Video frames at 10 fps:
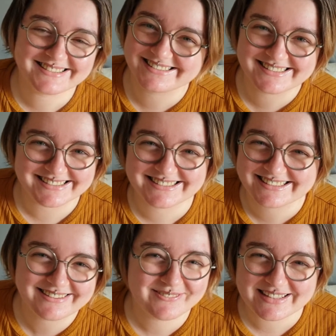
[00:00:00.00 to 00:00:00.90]
just such a
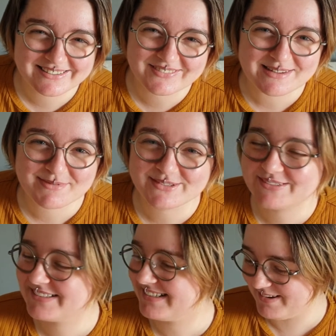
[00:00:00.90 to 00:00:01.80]
lovely
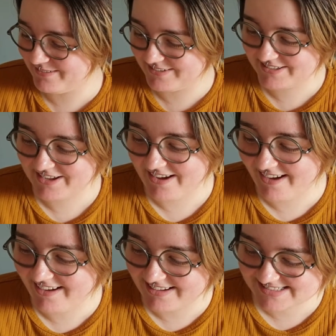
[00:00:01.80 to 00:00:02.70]
book. I would
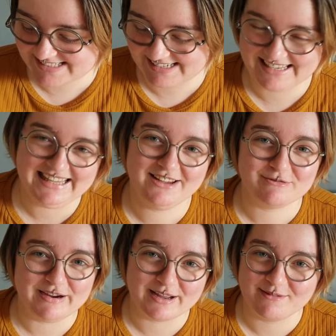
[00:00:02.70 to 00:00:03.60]
heartily
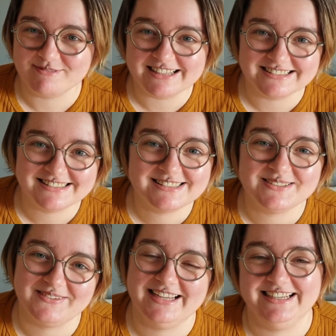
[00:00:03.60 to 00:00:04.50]
recommend
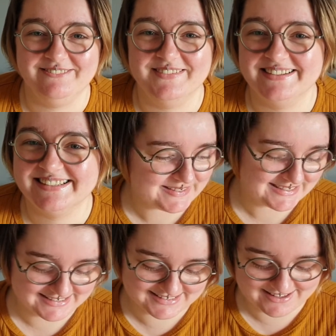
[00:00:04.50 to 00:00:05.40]
to anyone. I
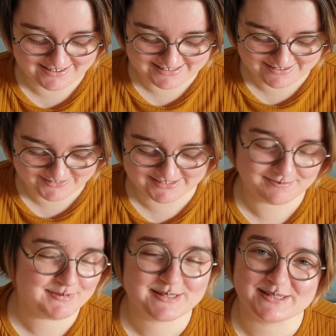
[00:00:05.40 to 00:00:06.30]
just can't even,
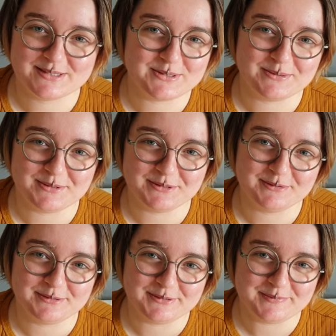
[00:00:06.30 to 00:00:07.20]
it's just too beautiful.